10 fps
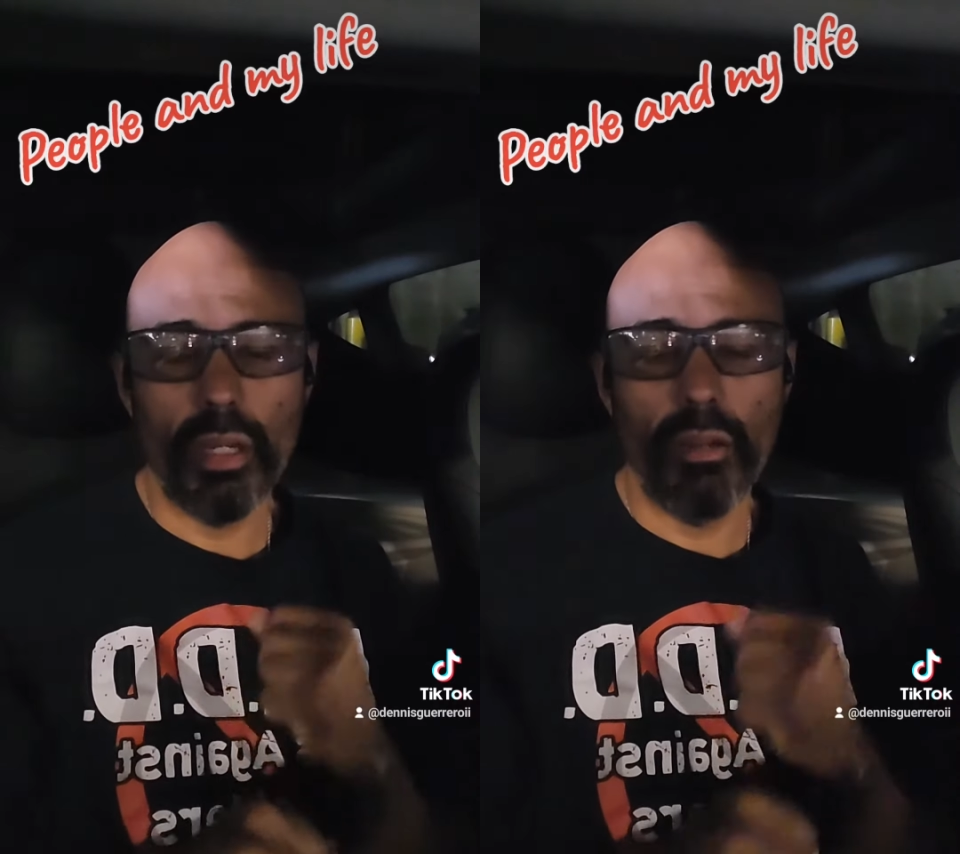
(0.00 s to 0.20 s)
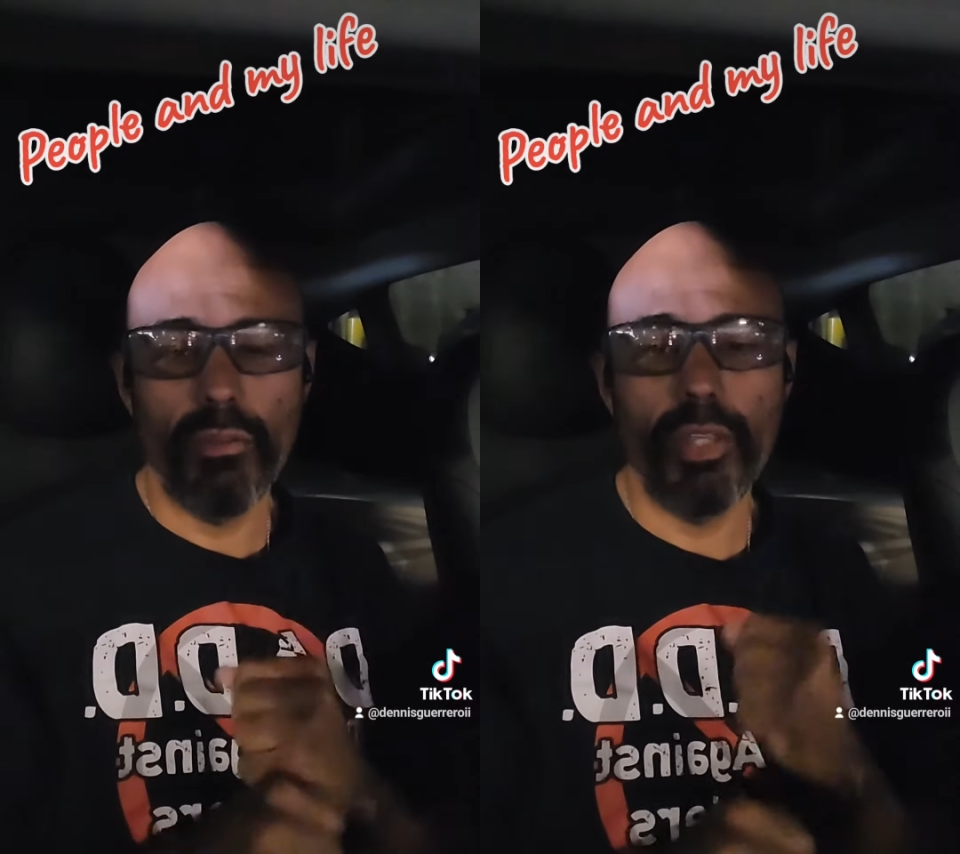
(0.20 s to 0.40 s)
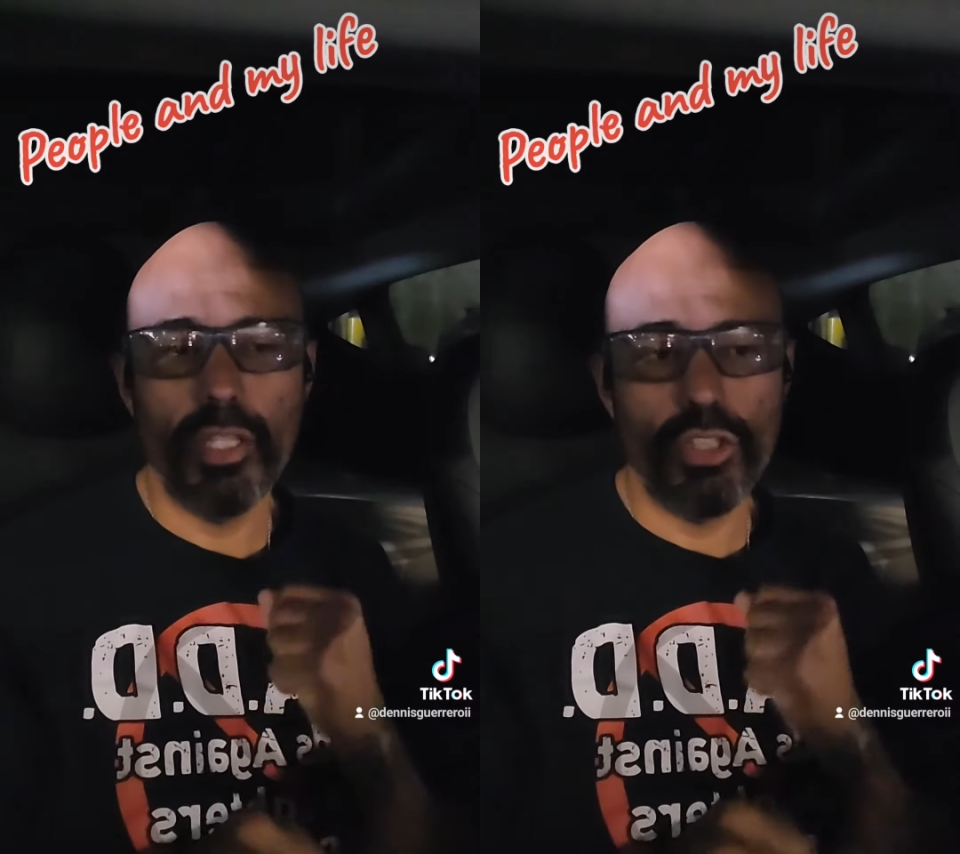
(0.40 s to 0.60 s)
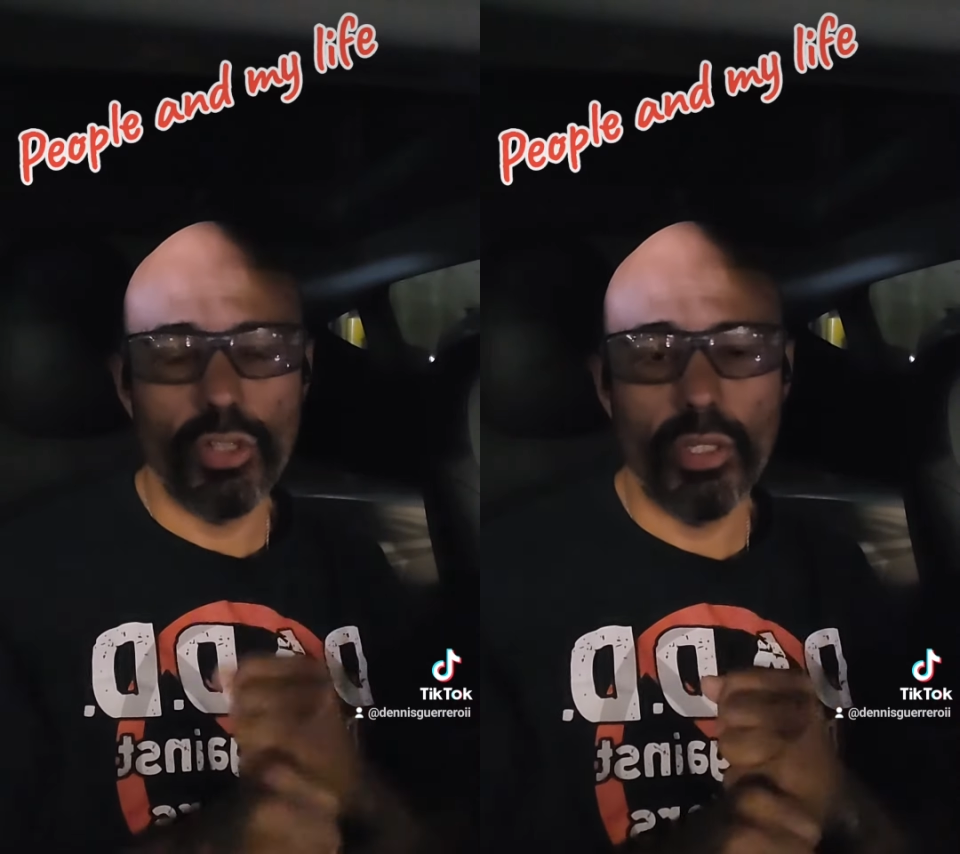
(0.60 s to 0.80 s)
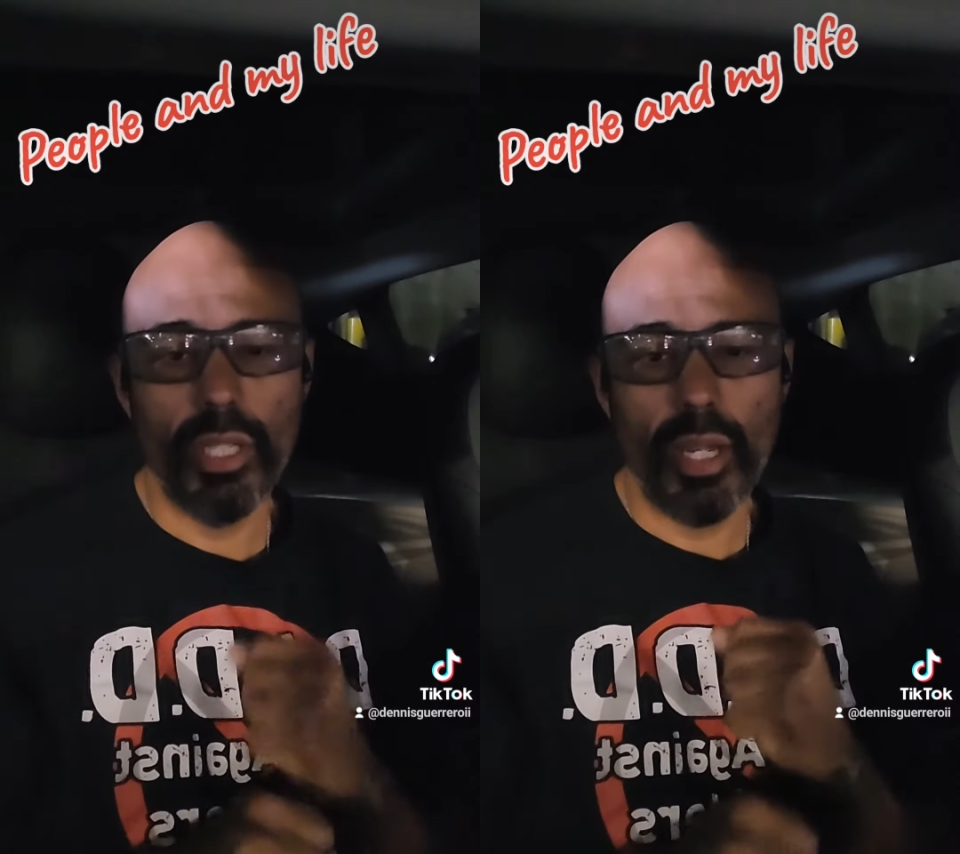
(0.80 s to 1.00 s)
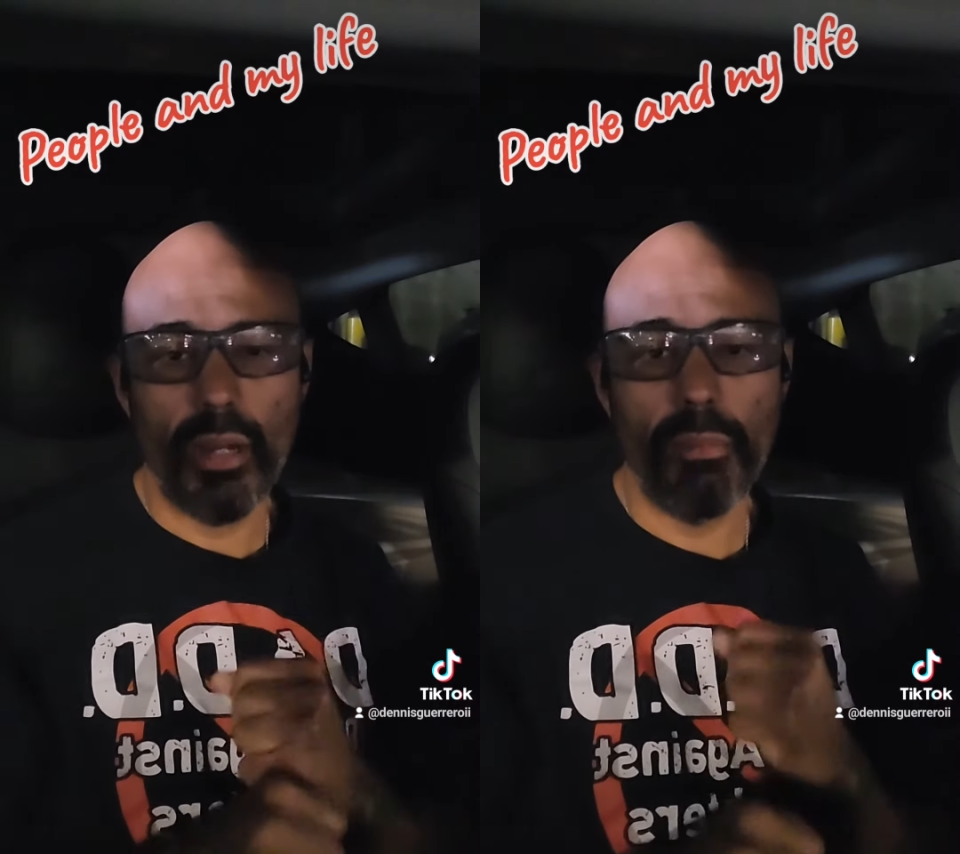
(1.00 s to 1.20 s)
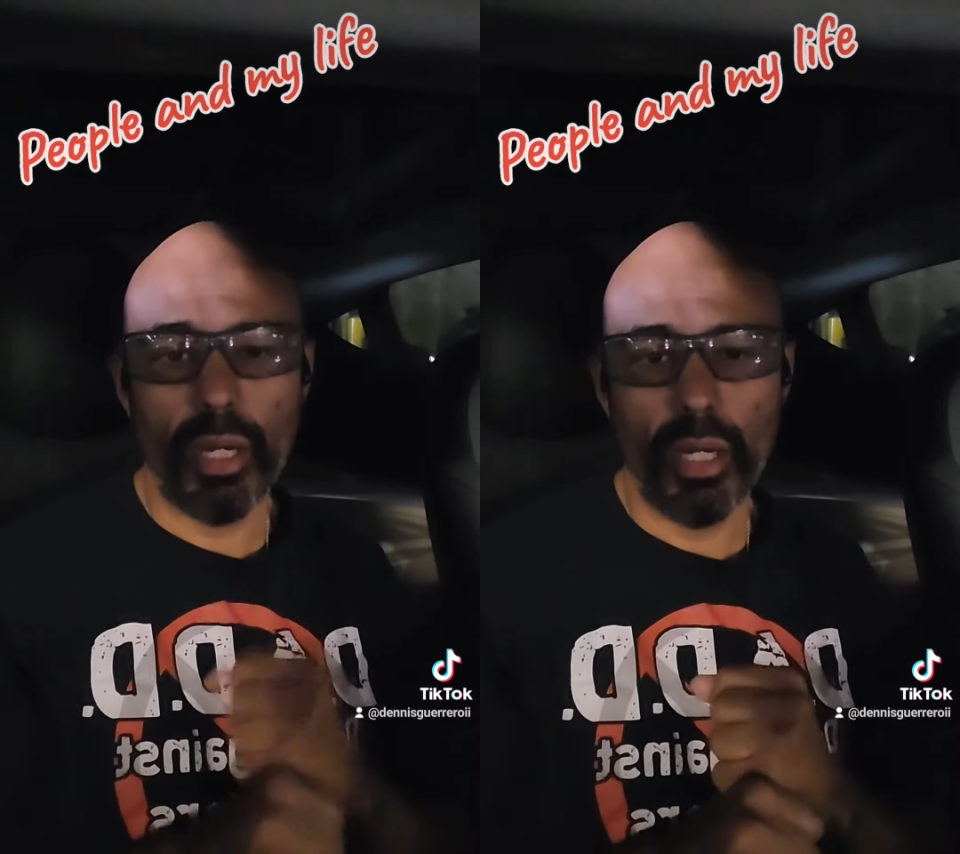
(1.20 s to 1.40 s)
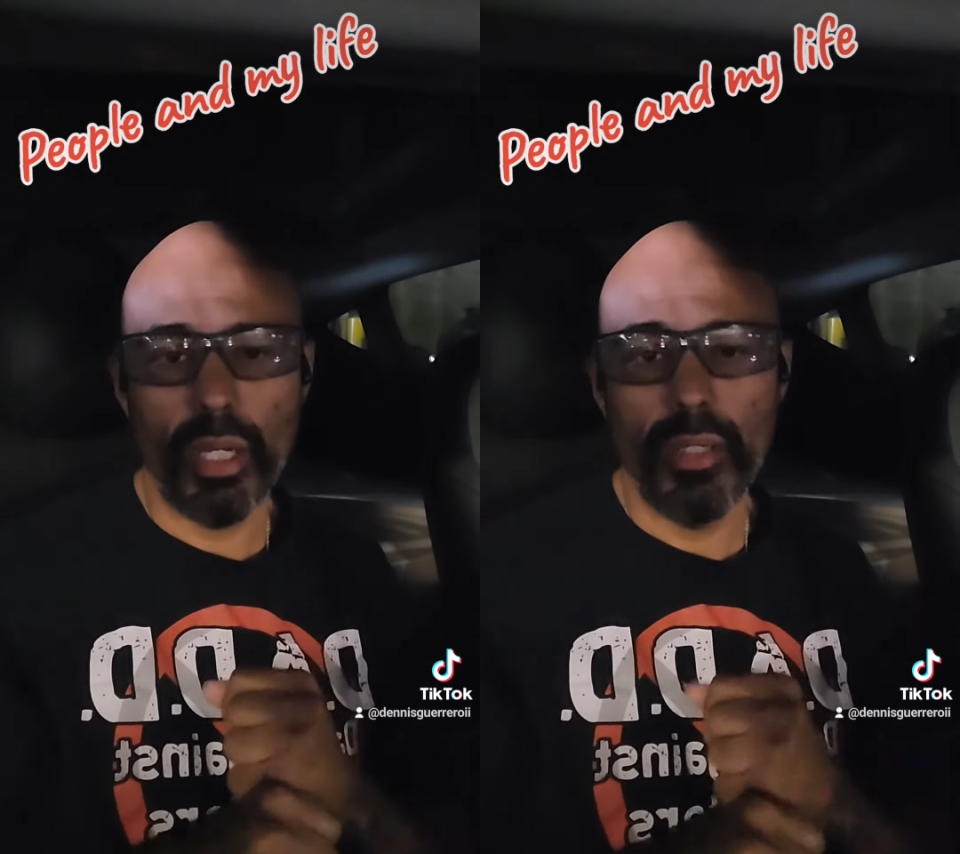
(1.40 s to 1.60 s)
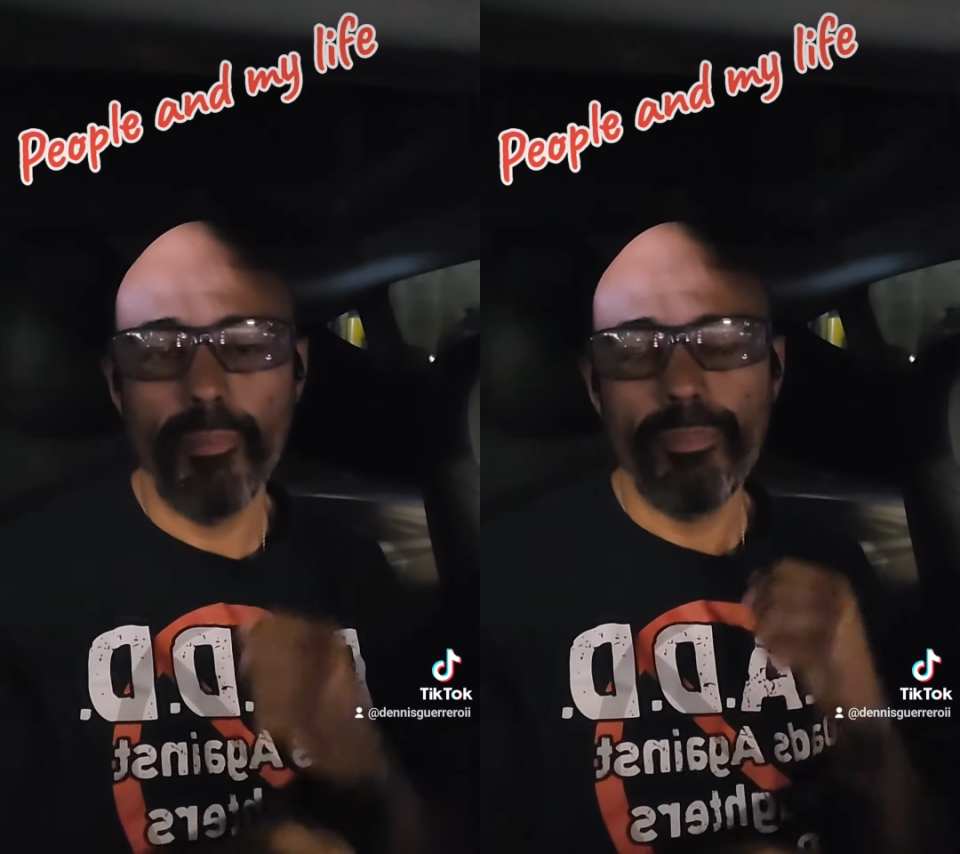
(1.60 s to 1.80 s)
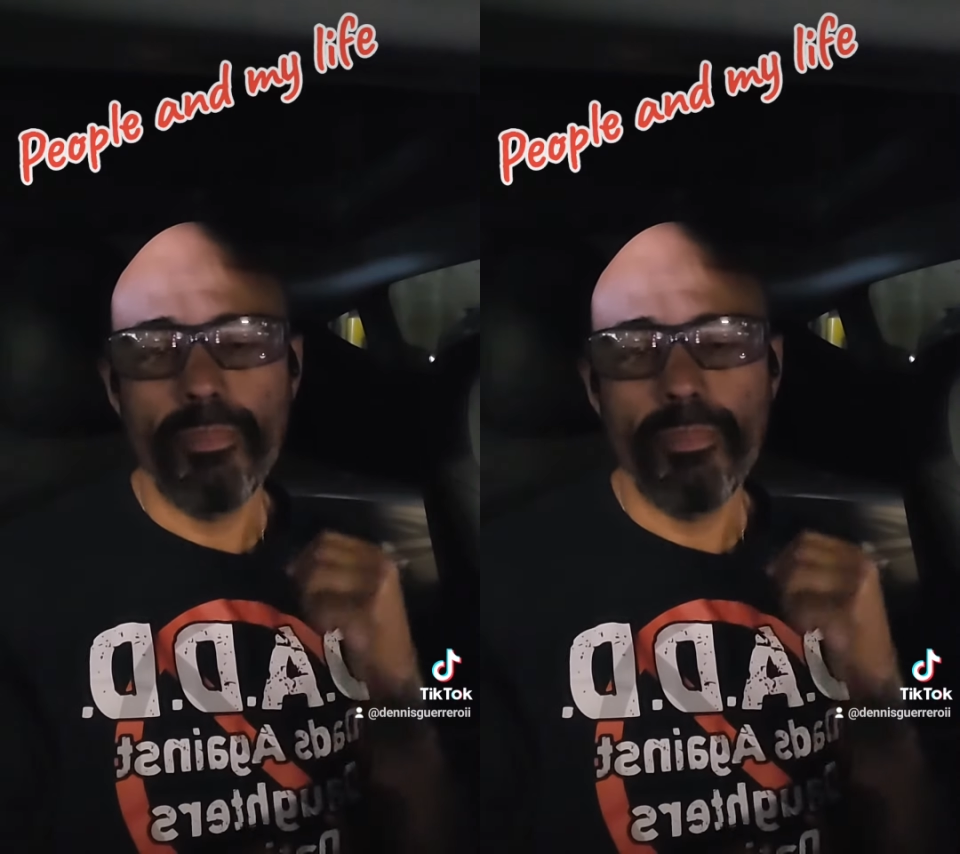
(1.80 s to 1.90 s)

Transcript: of the journey I'm on